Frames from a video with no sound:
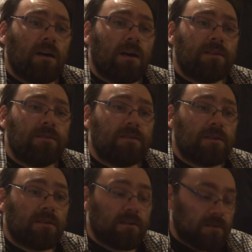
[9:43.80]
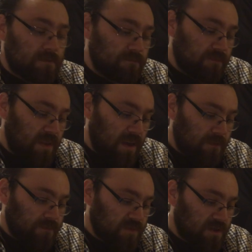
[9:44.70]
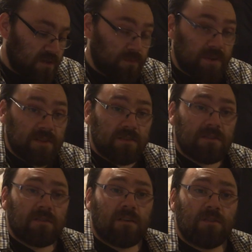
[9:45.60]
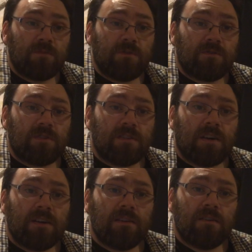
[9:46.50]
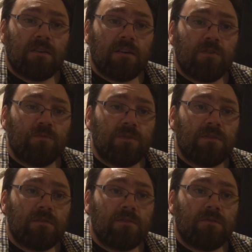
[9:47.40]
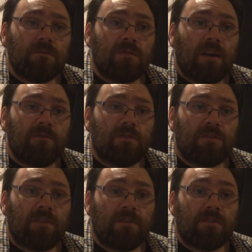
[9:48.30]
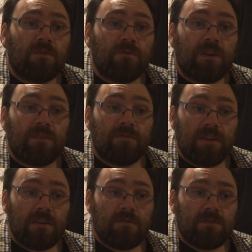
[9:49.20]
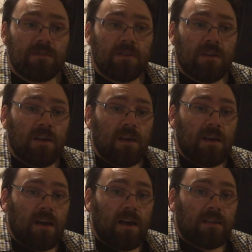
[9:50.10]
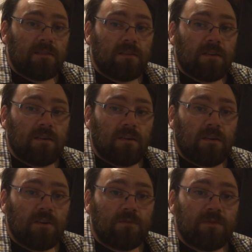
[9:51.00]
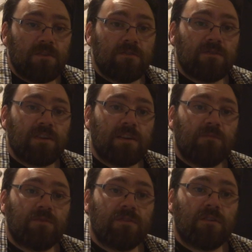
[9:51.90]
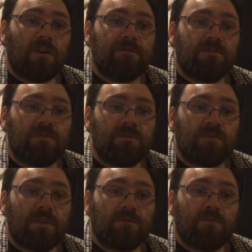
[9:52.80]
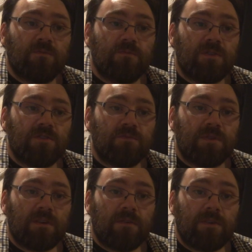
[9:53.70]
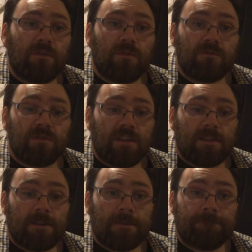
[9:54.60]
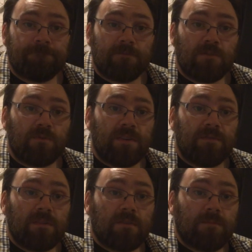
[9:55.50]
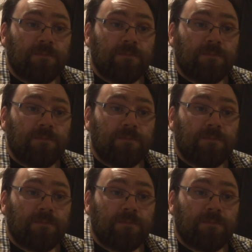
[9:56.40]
And uh, yeah, so please, I hope you enjoy the day, I hope that you have a look around at all the other videos, and uh, I hope that you check in with the live stream as well, which should be going on on Saturday the twenty-fifth.